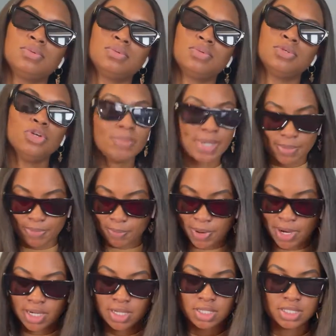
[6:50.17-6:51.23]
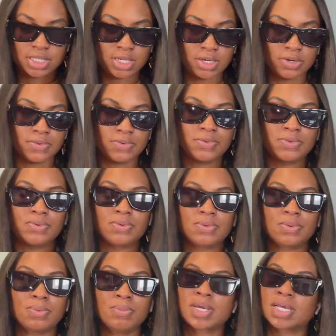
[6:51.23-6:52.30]
You better prepare yourself,
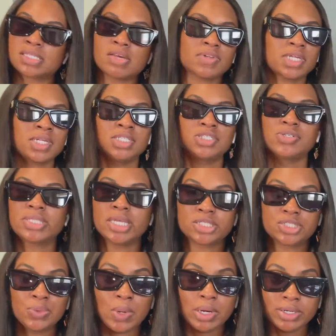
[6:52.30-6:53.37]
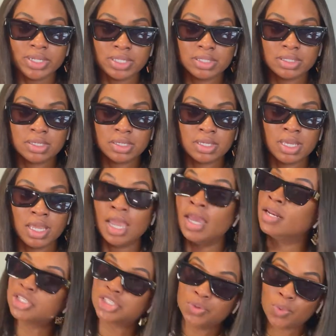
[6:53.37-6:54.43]
because everything that you said you wanted
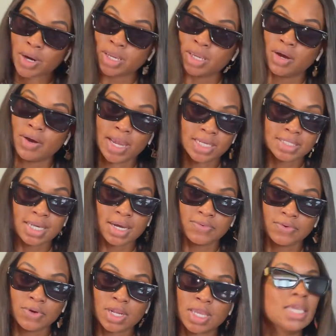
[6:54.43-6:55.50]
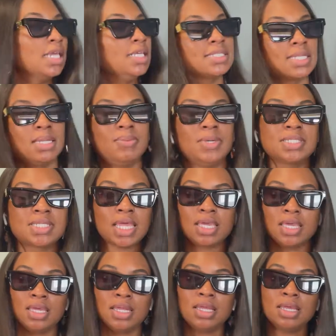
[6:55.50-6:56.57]
and that you're working your ass off for can easily be
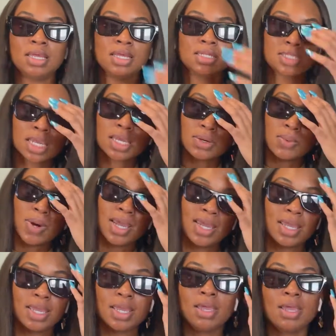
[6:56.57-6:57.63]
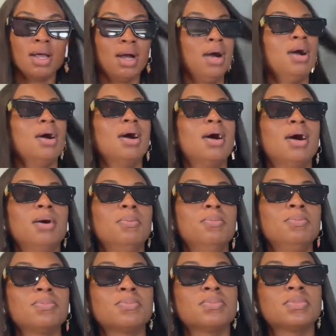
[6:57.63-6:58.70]
taken away. So
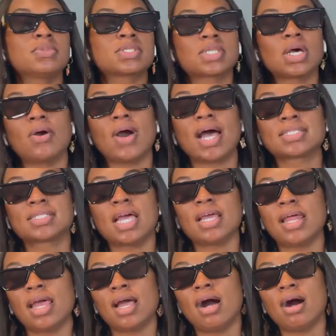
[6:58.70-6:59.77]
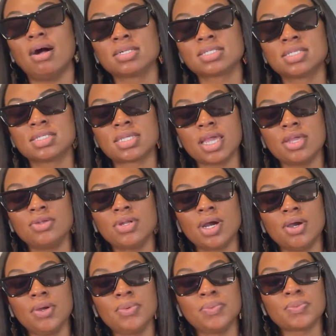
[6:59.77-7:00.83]
I say that all to say, you know,